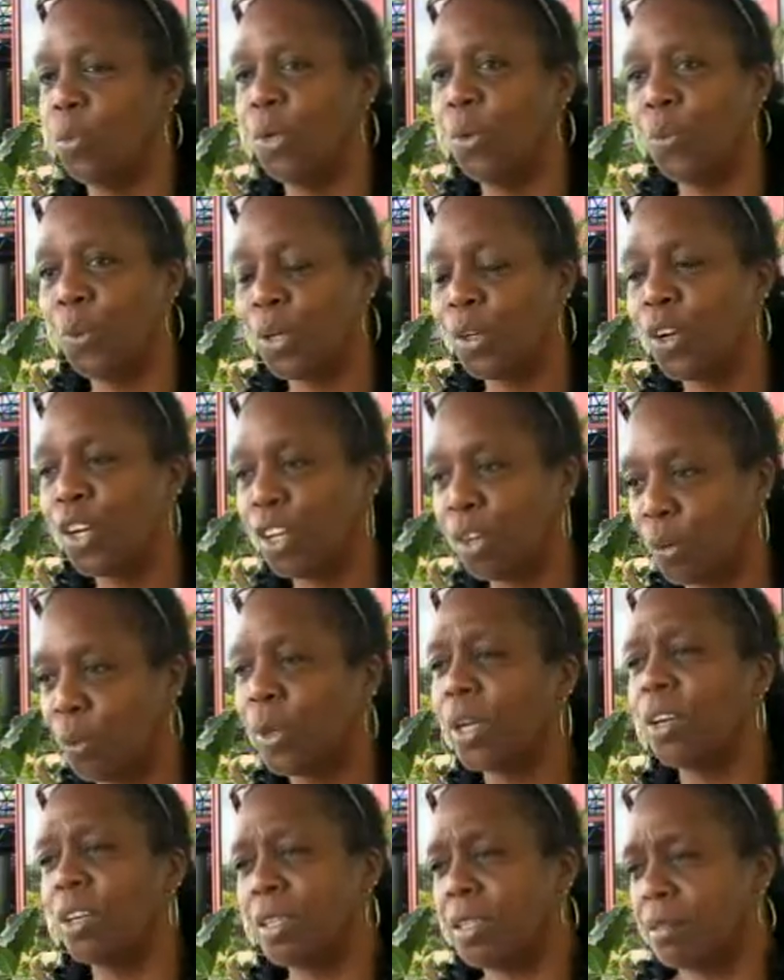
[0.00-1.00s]
We, we're
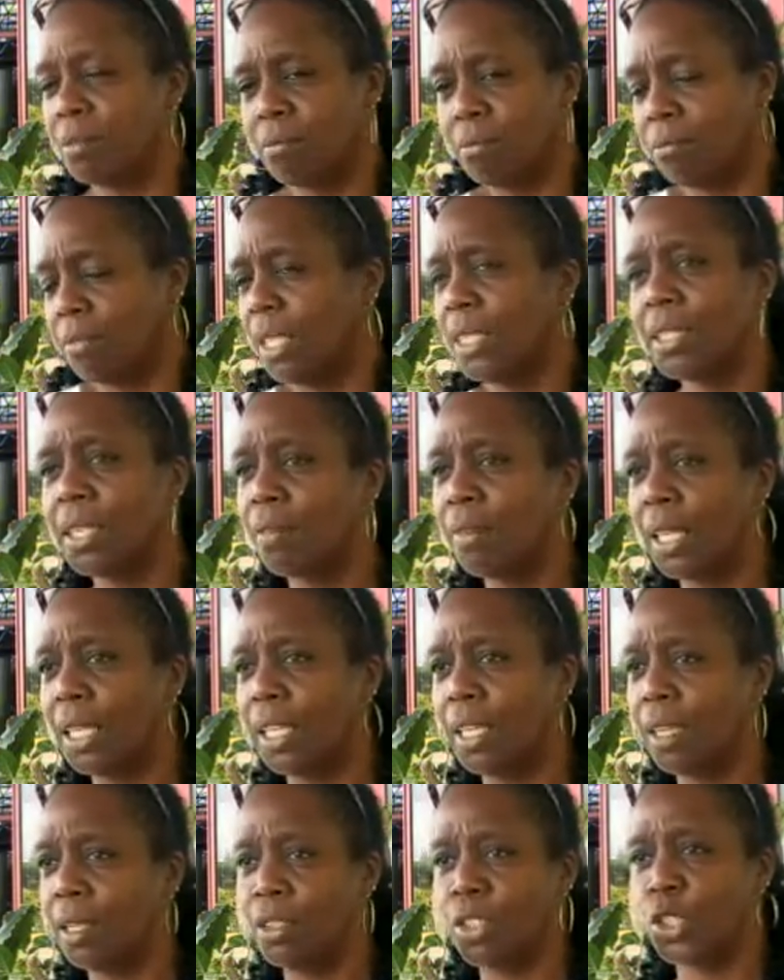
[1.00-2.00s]
gonna we're gonna
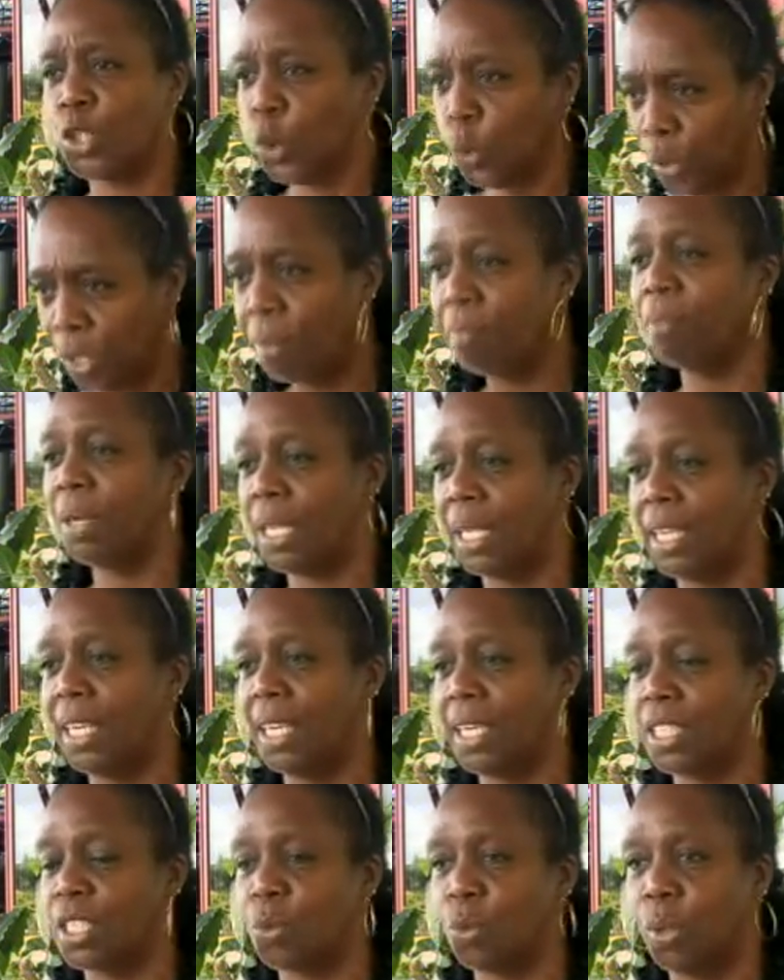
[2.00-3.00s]
literally show them
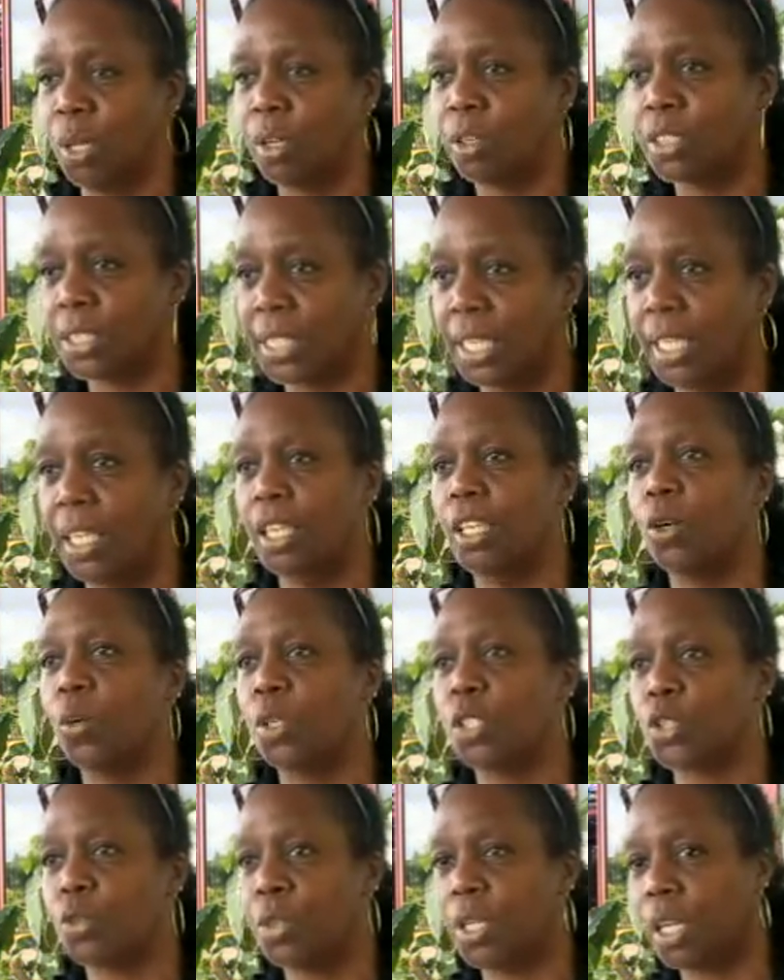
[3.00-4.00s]
Belize. We are taking
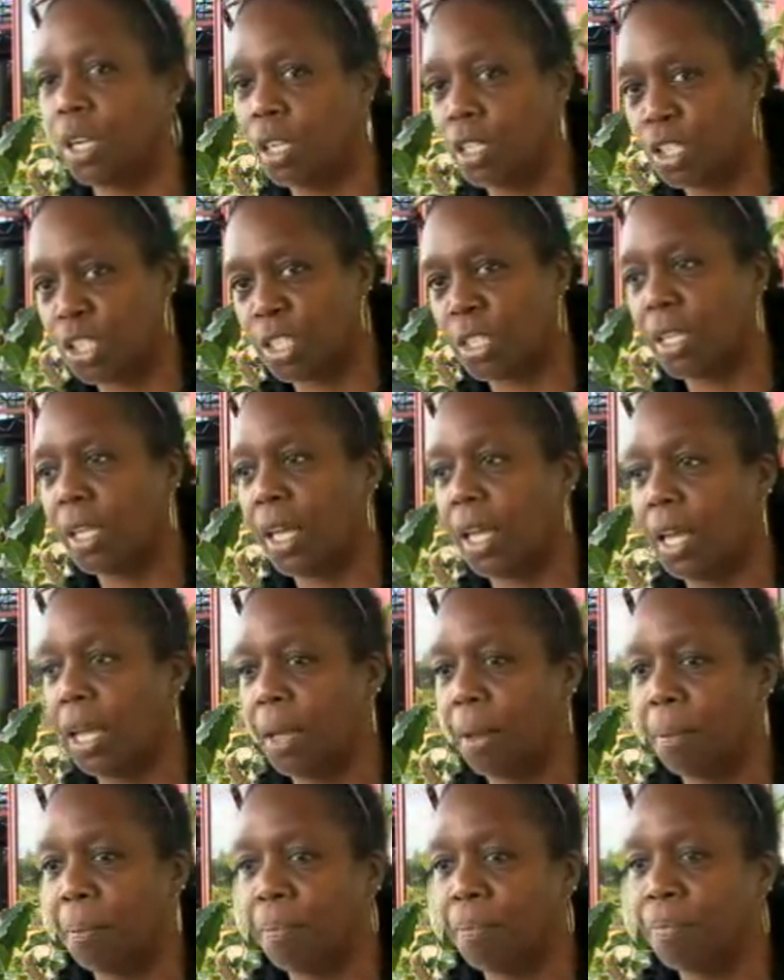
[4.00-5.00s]
our tree culture,
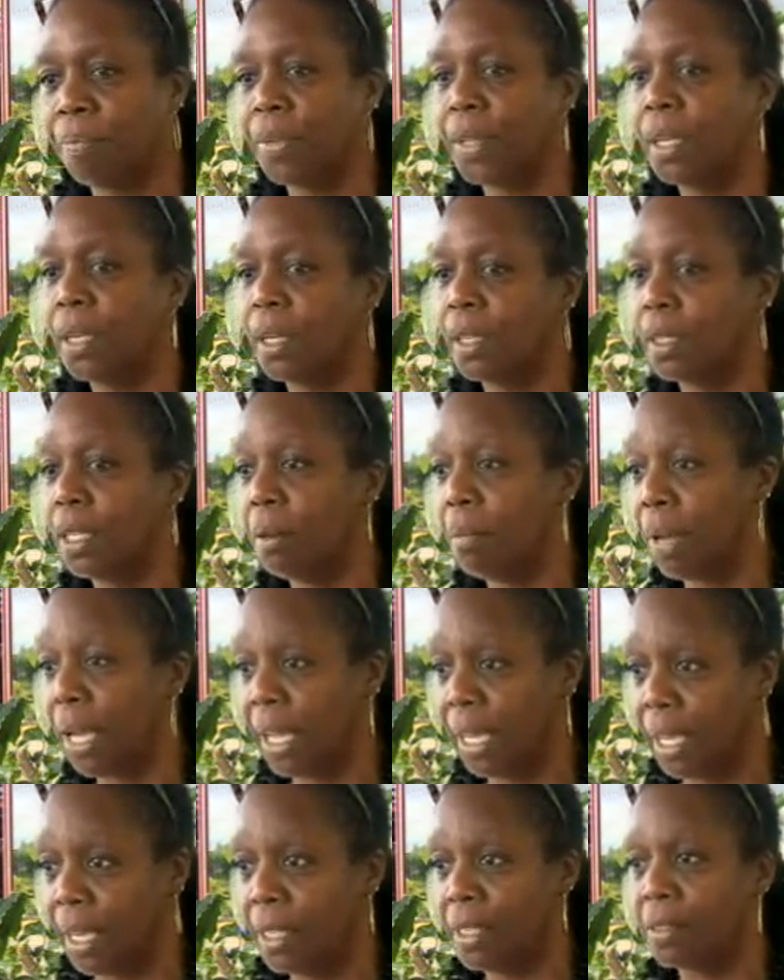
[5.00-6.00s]
um, the
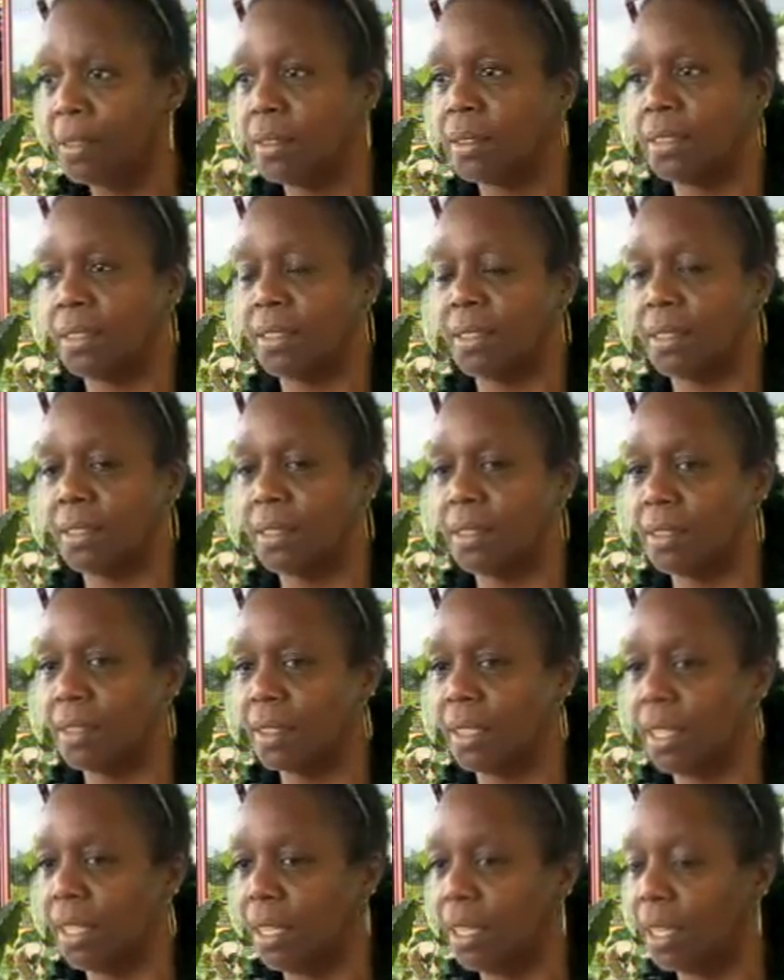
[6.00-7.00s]
Mayans,
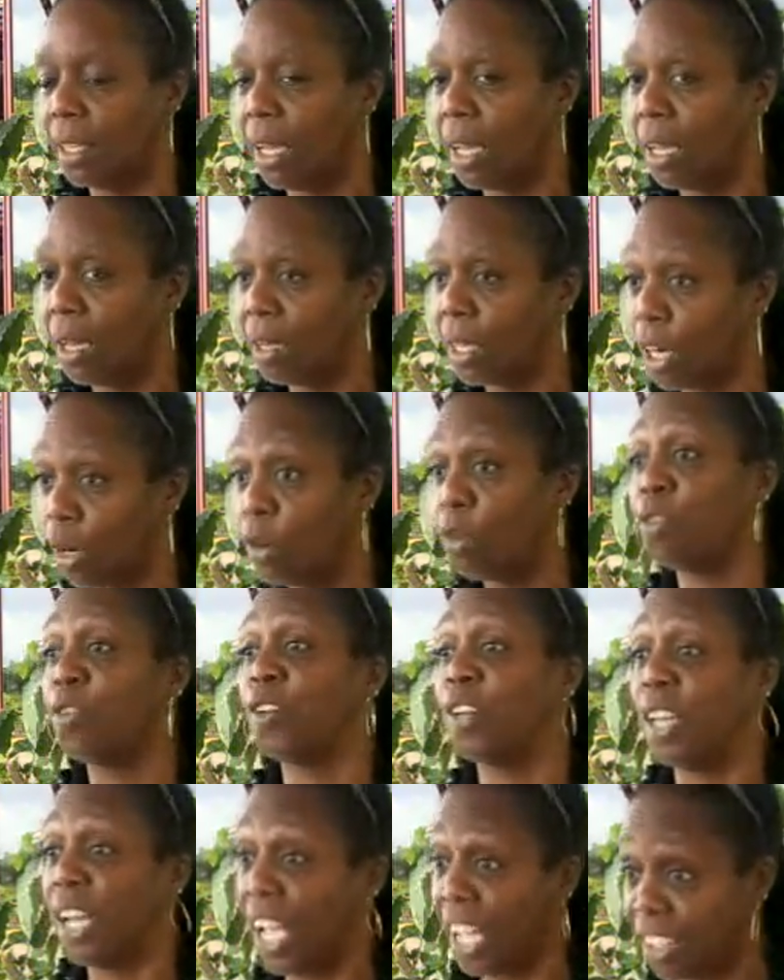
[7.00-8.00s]
the uh,
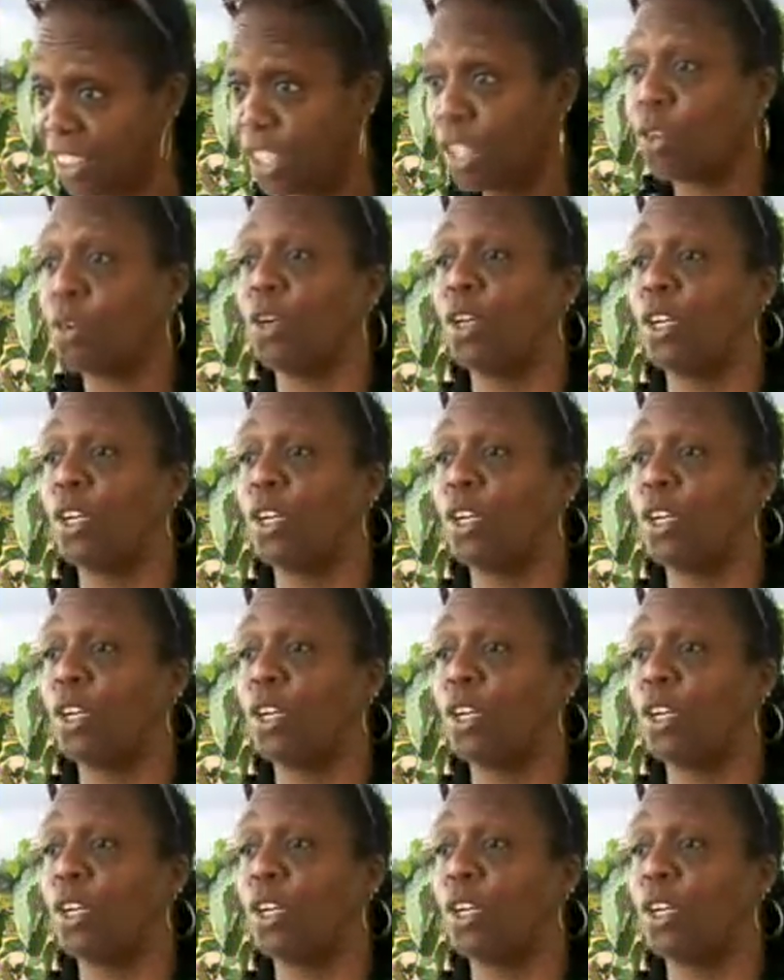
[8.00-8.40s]
Garifuna, and the